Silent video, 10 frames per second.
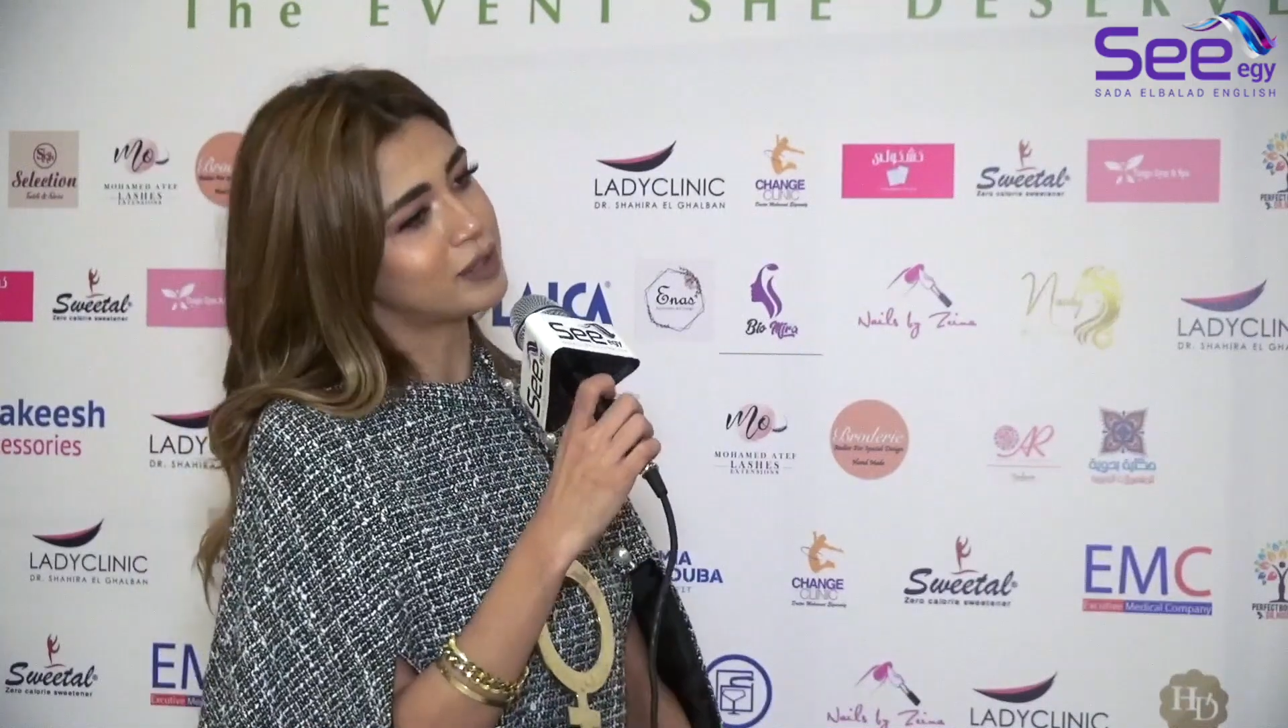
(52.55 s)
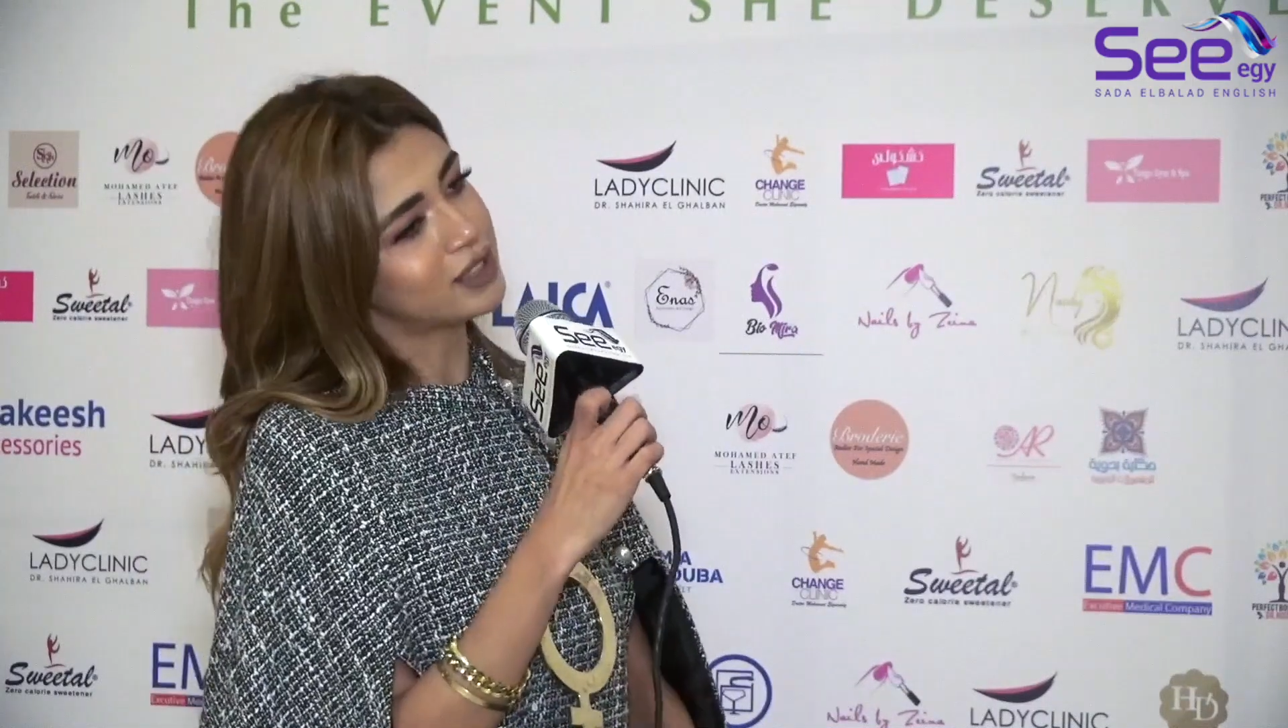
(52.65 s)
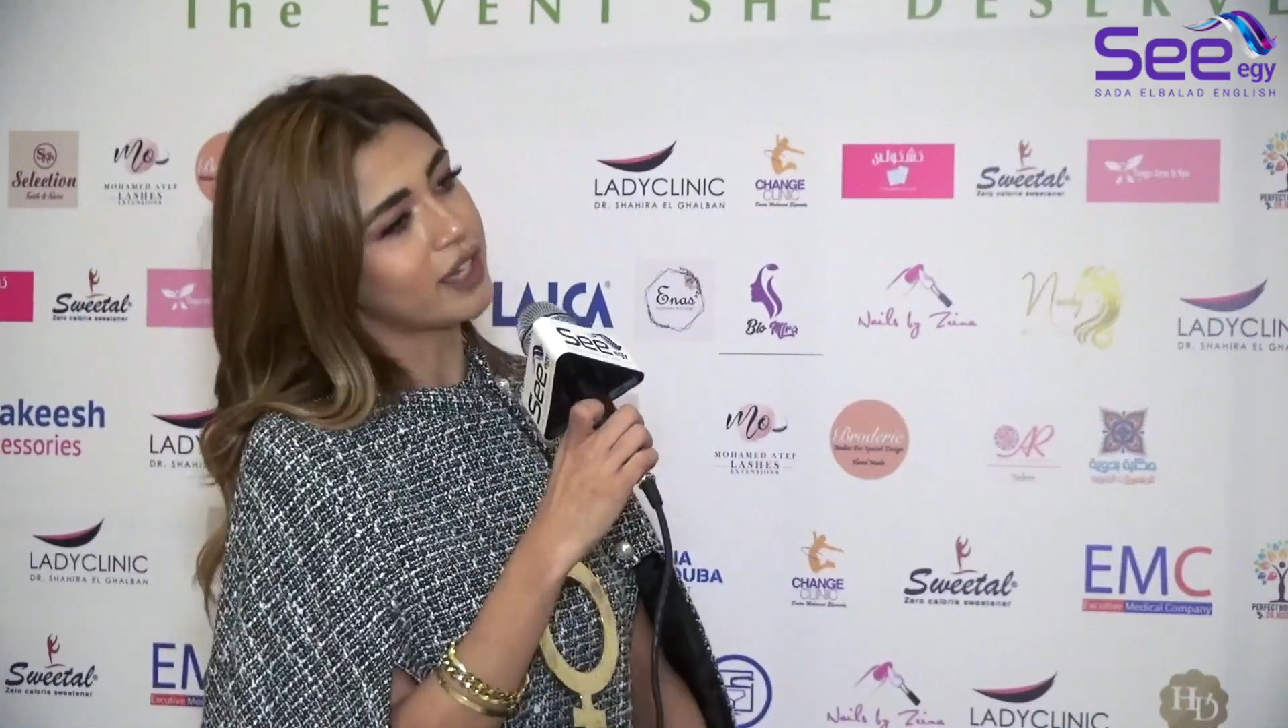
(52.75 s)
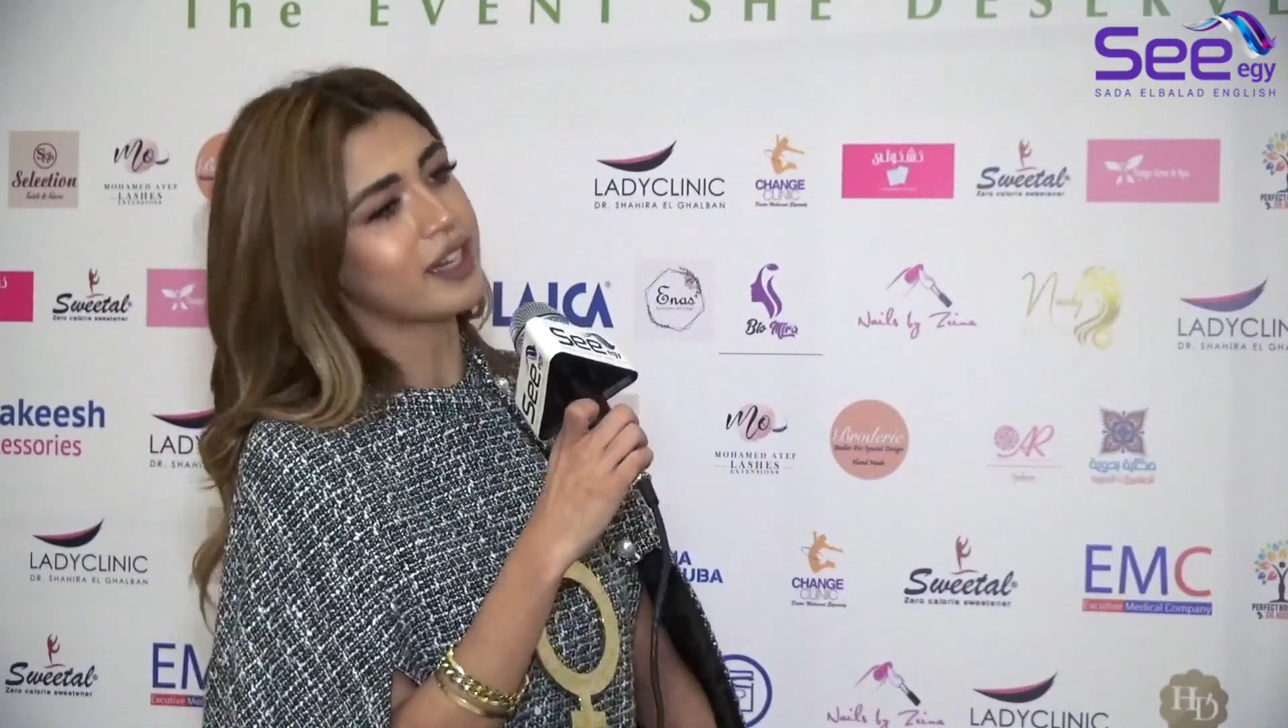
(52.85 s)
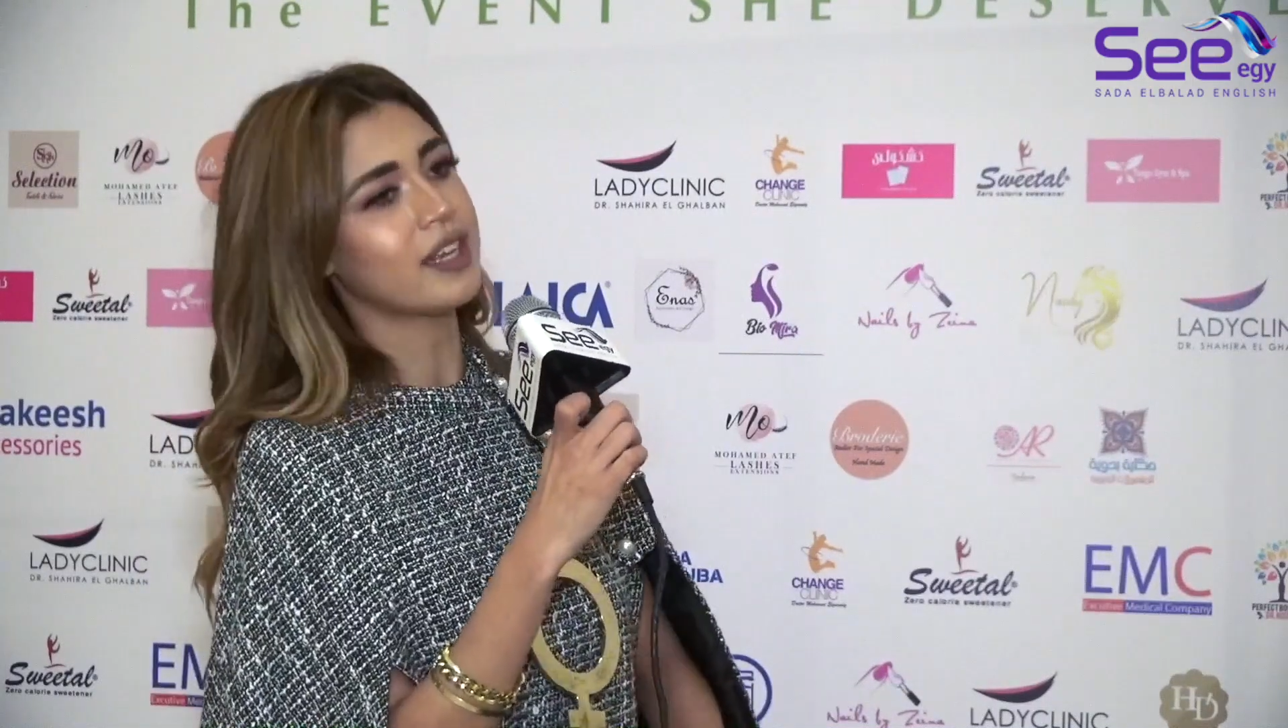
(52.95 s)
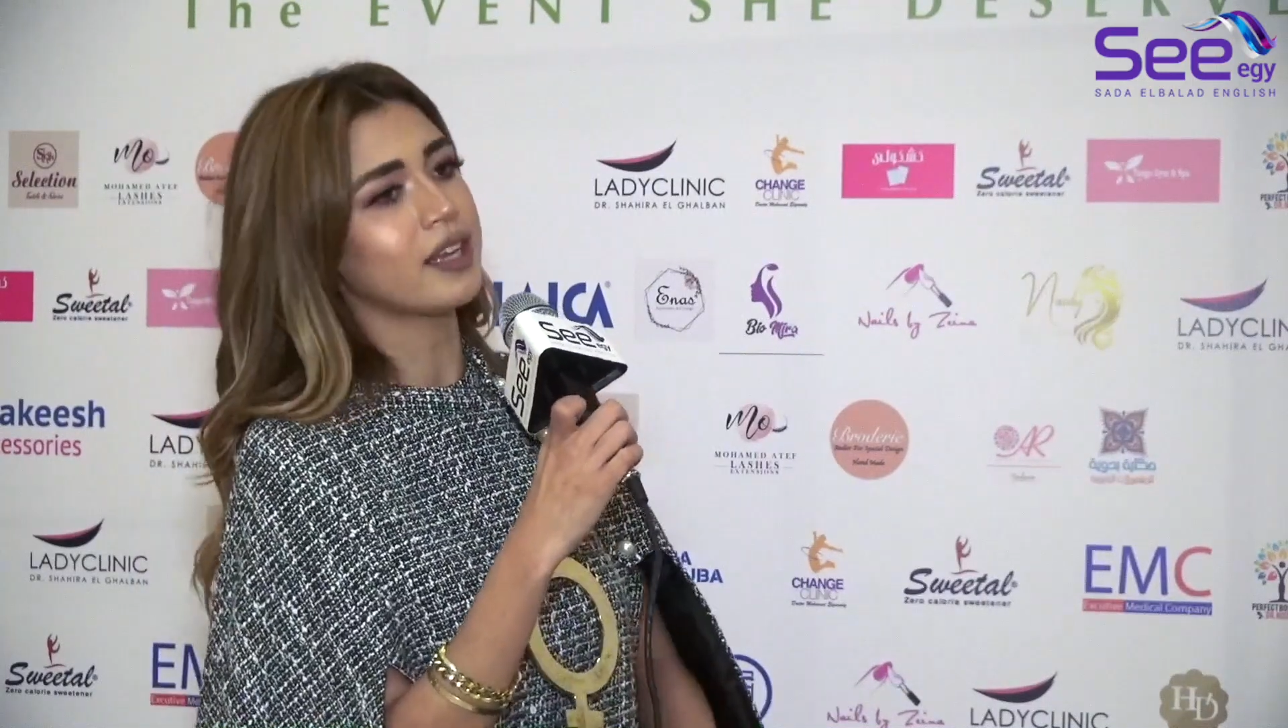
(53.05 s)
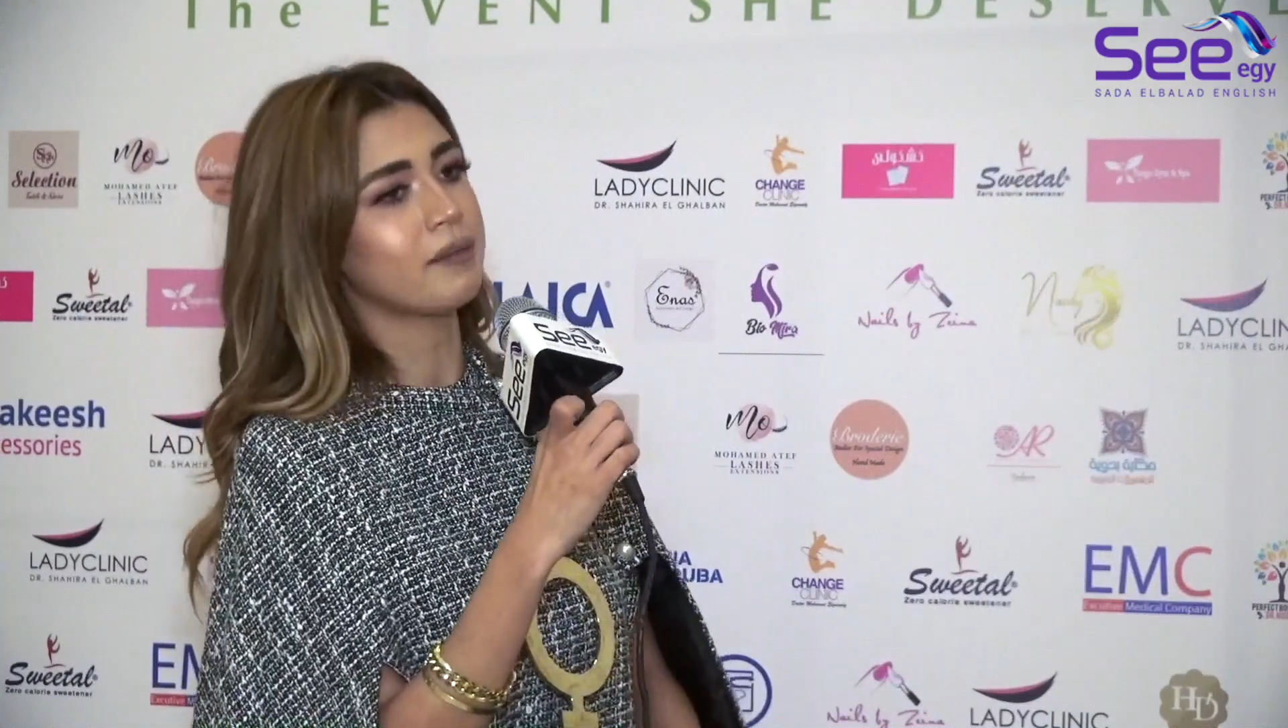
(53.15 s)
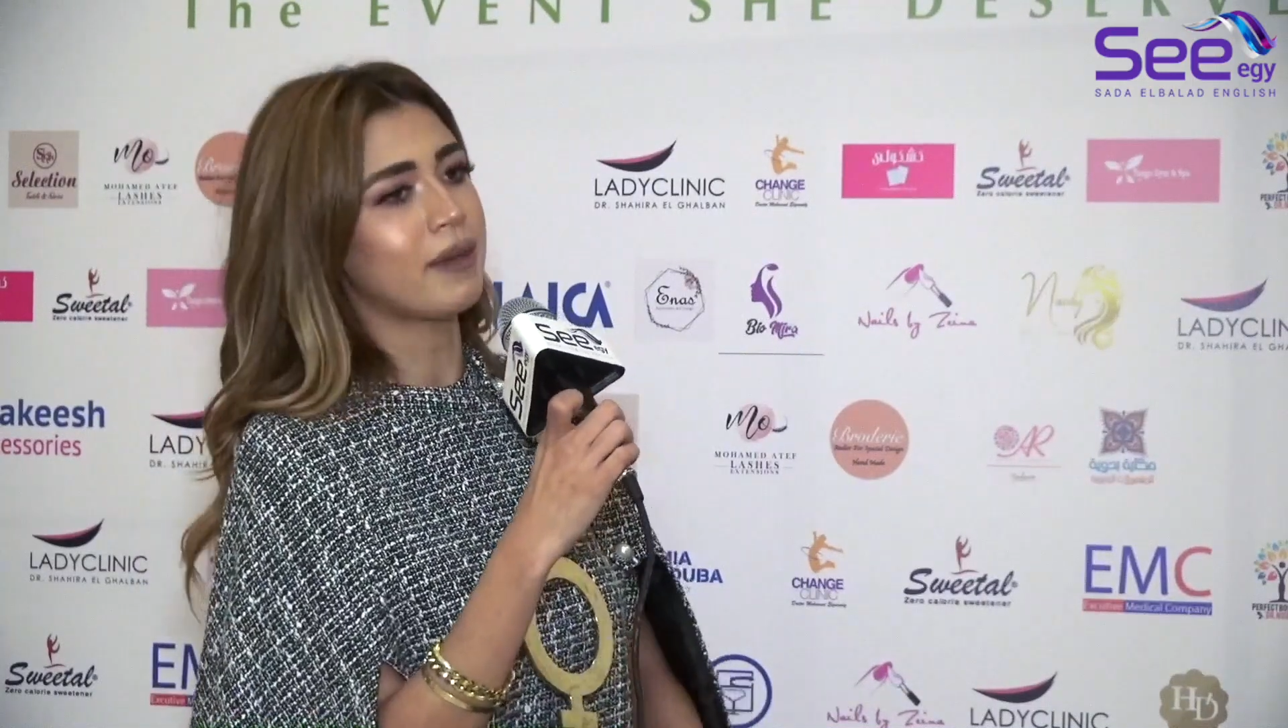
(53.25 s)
studying